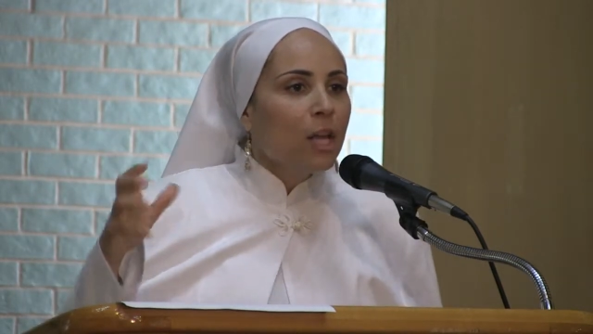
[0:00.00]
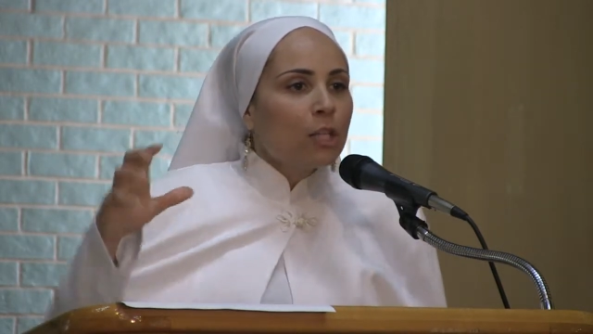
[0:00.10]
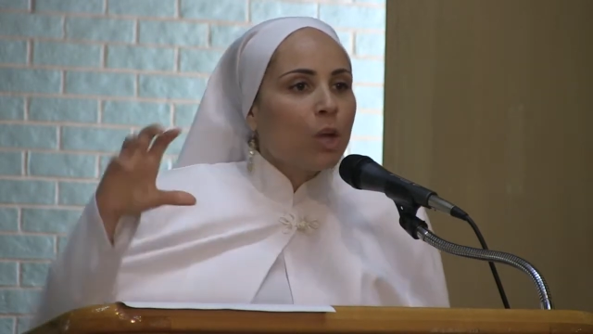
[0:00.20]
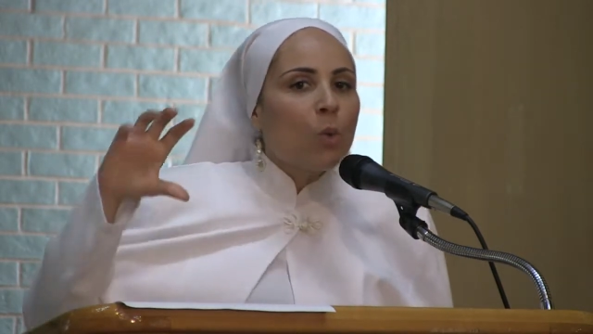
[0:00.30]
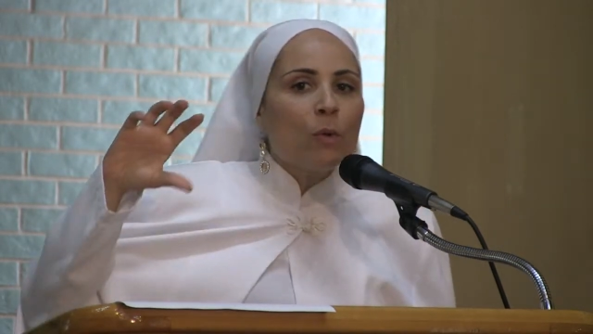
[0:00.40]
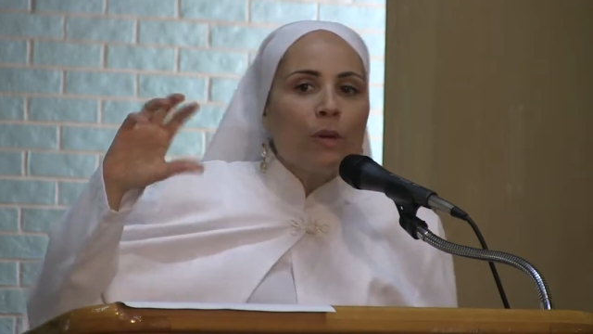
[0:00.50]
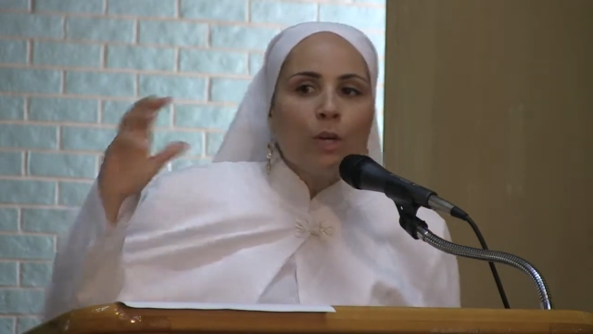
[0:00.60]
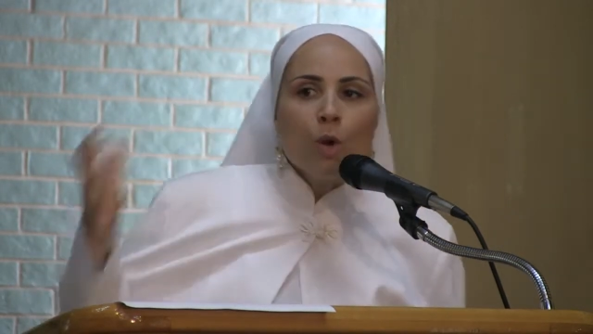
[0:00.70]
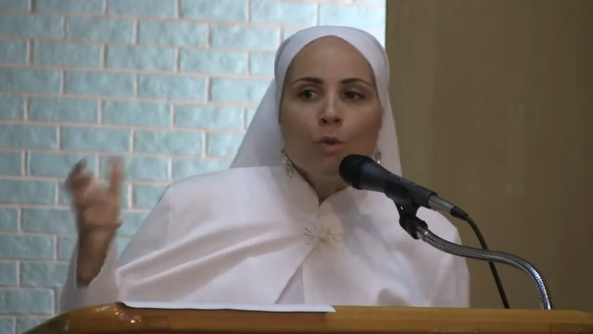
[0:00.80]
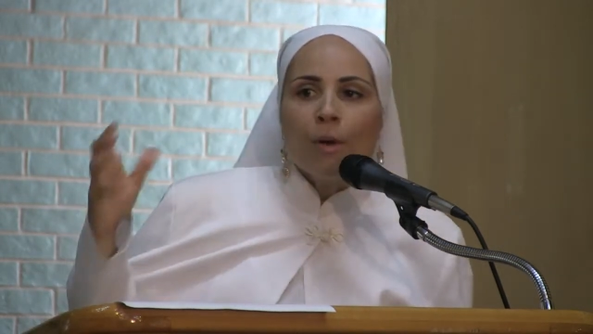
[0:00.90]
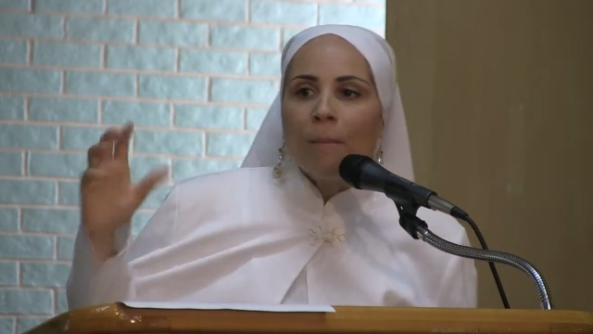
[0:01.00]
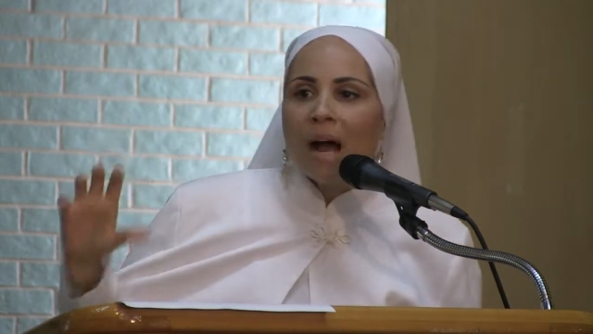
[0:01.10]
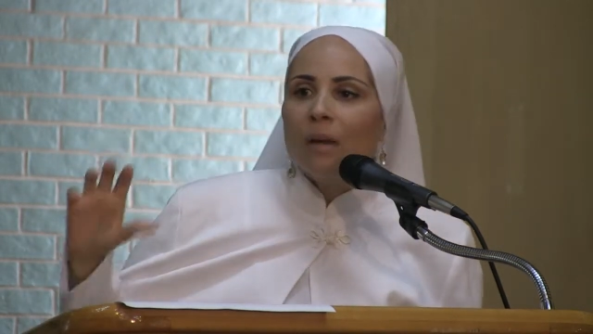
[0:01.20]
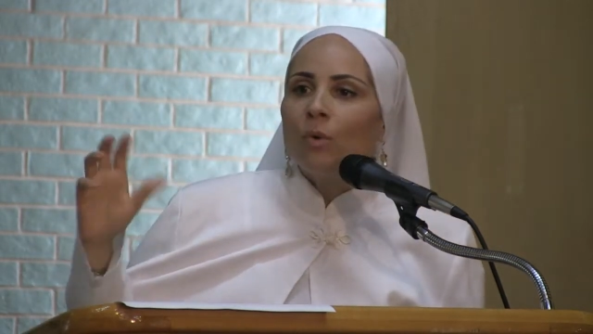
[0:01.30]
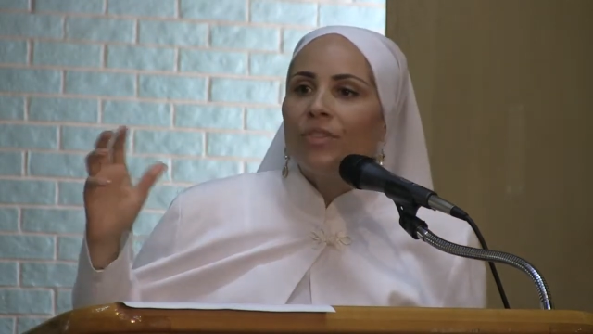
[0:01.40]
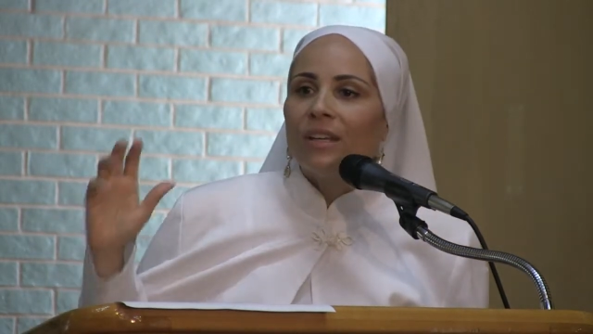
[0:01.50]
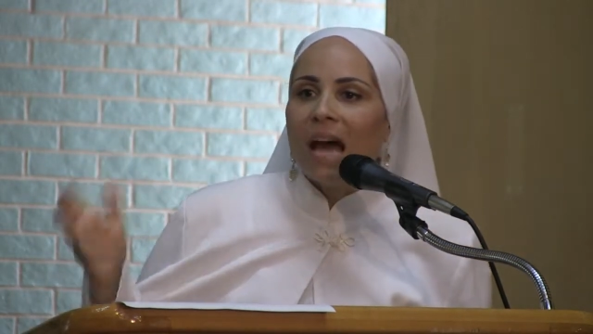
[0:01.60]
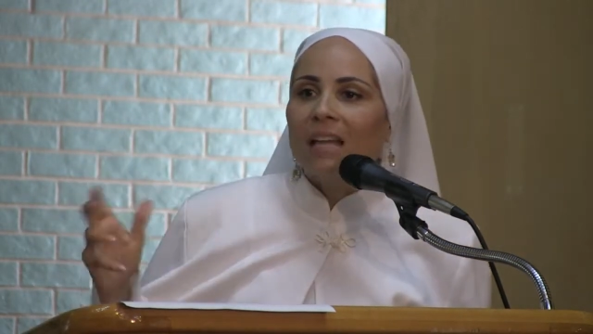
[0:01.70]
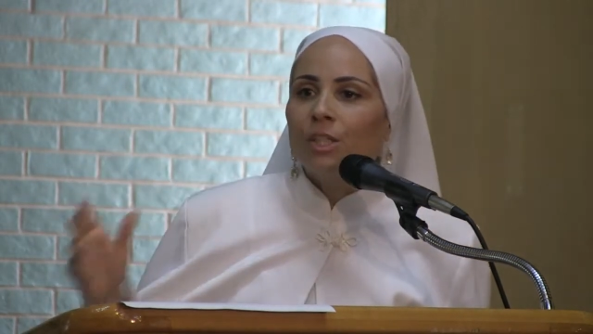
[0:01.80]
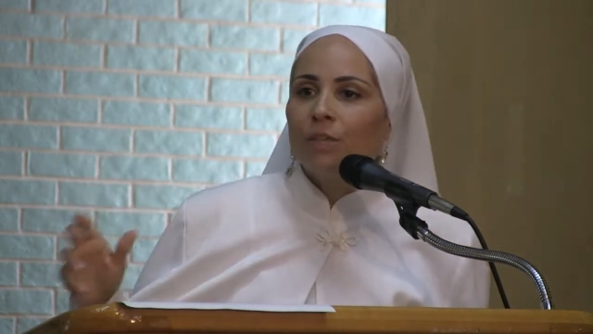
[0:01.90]
So we renew the mind with the
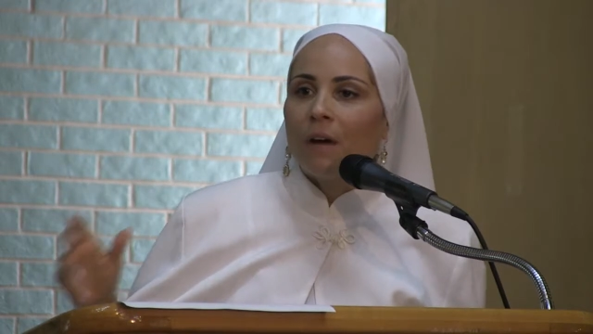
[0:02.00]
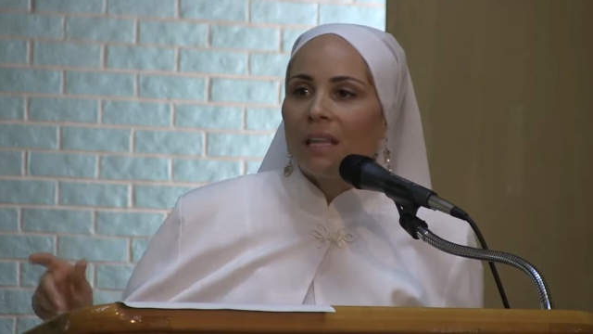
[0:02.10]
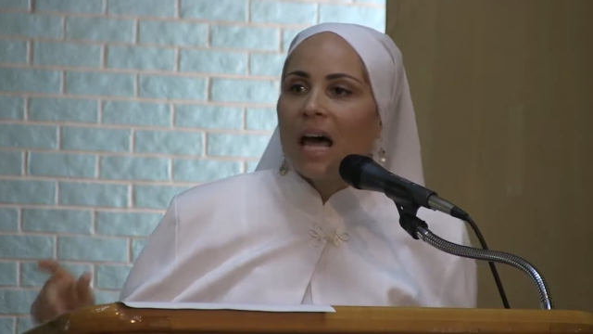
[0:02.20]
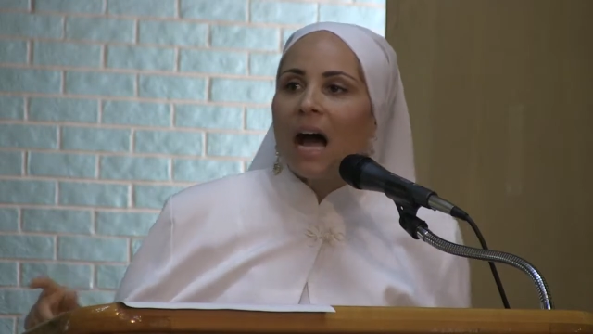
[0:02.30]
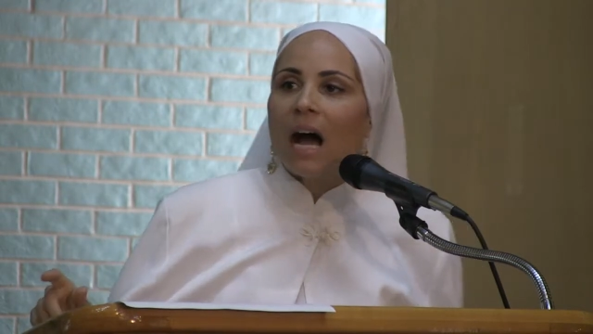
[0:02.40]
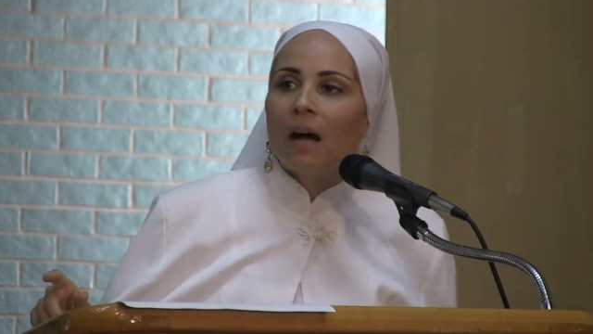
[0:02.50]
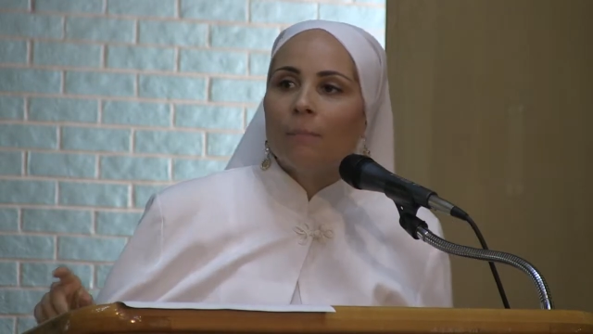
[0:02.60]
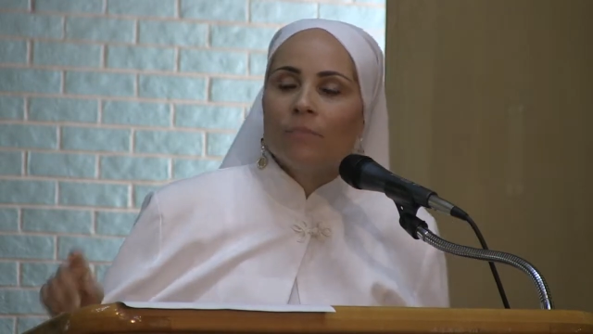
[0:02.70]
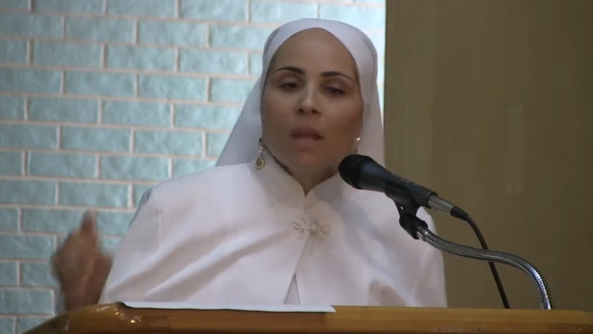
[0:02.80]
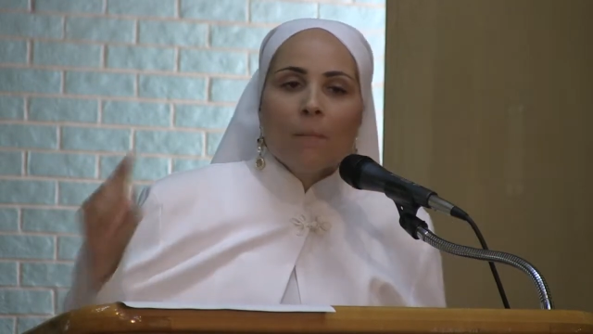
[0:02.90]
knowledge of Allah.